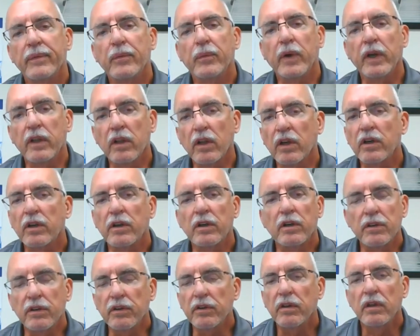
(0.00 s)
we
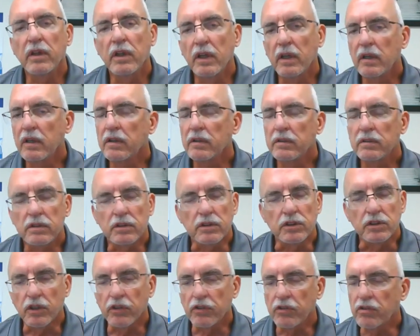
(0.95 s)
learned to
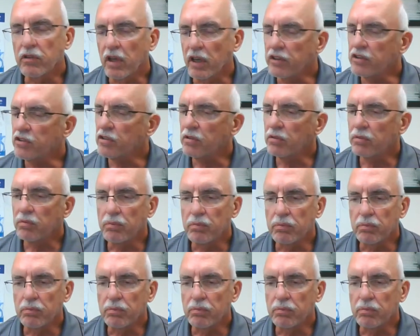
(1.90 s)
just touch